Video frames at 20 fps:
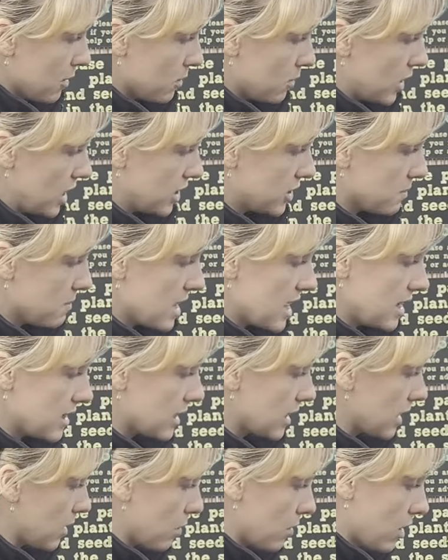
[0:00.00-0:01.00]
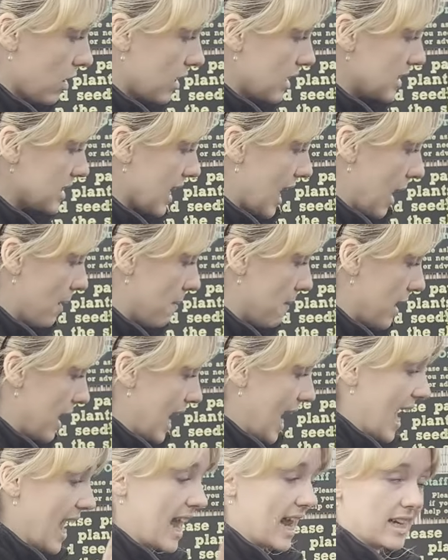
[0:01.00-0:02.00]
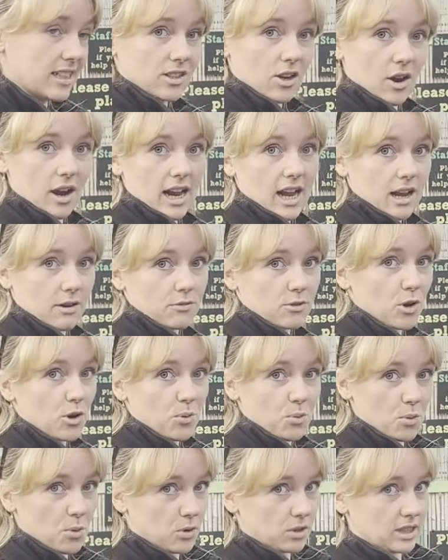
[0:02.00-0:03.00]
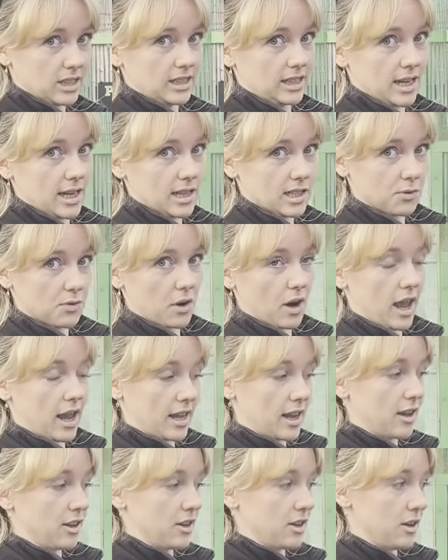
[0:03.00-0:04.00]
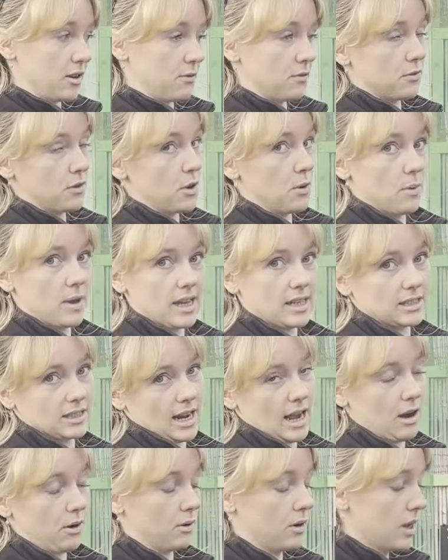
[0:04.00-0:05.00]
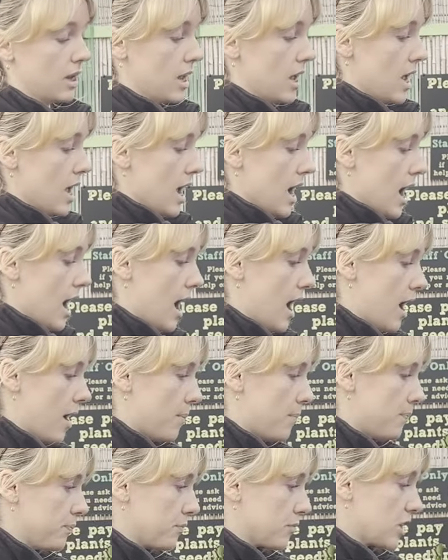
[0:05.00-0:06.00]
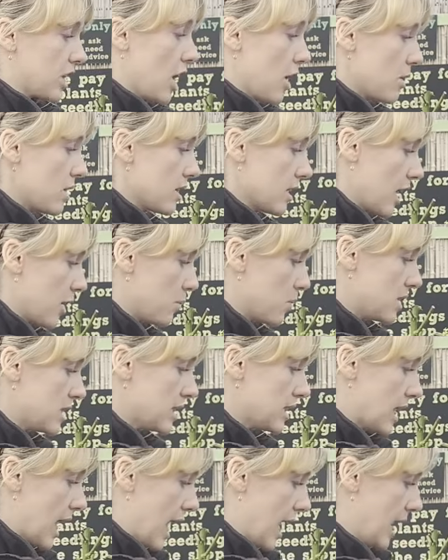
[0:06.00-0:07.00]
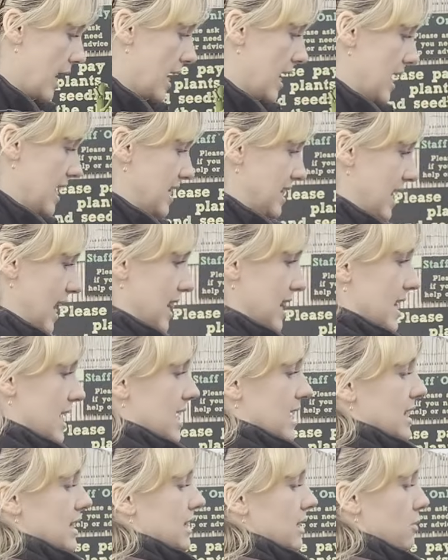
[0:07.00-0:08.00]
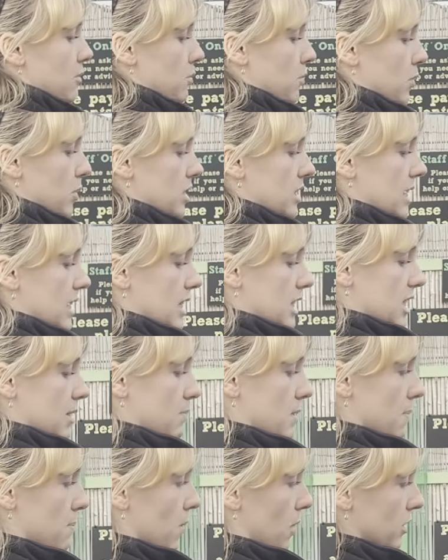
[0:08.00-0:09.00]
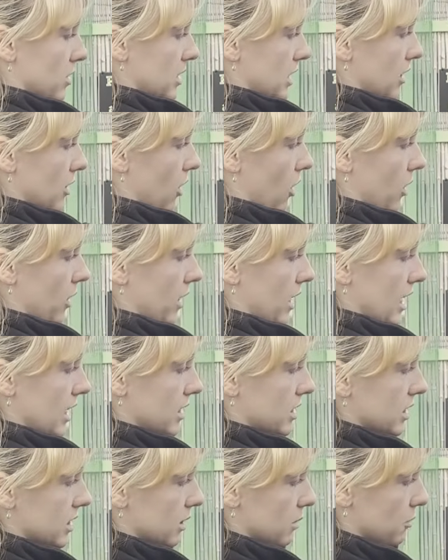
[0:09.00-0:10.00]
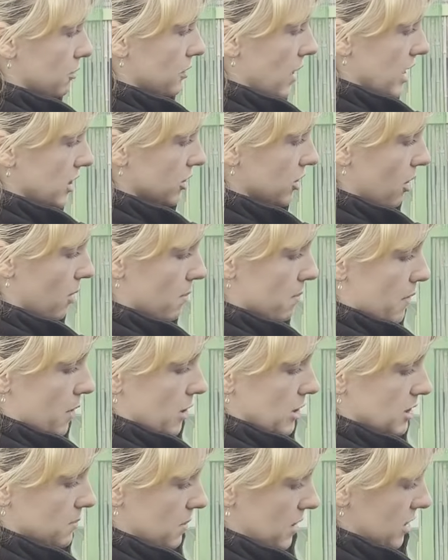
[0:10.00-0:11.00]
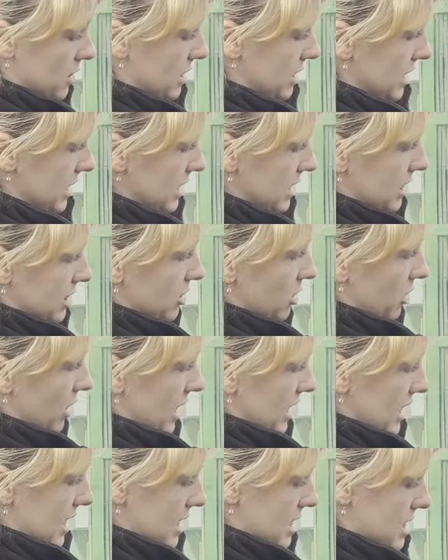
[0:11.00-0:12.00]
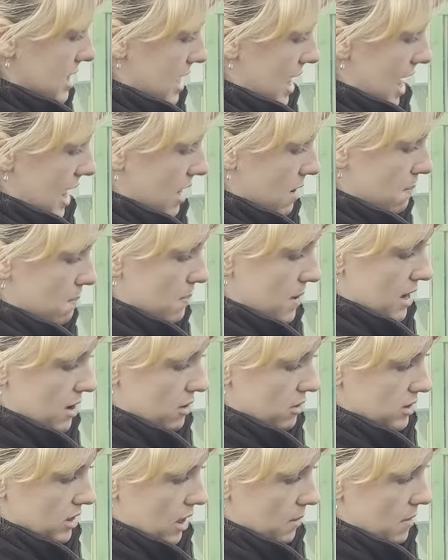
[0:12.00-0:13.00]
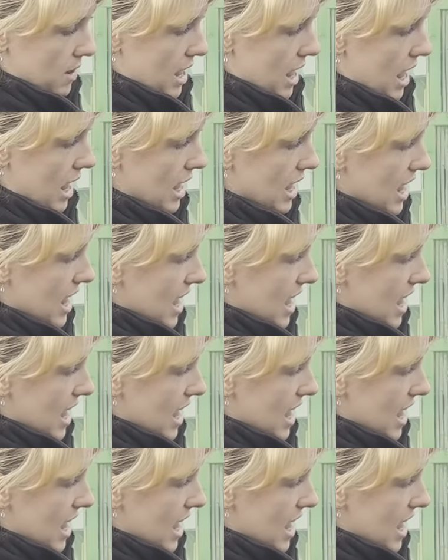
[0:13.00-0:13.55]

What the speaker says: which means that the plant is happy, and I have not watered these for like a good few weeks now. The only thing I would say is that these would need to be potted on into some fresh compost, because this has got like a thick build up here,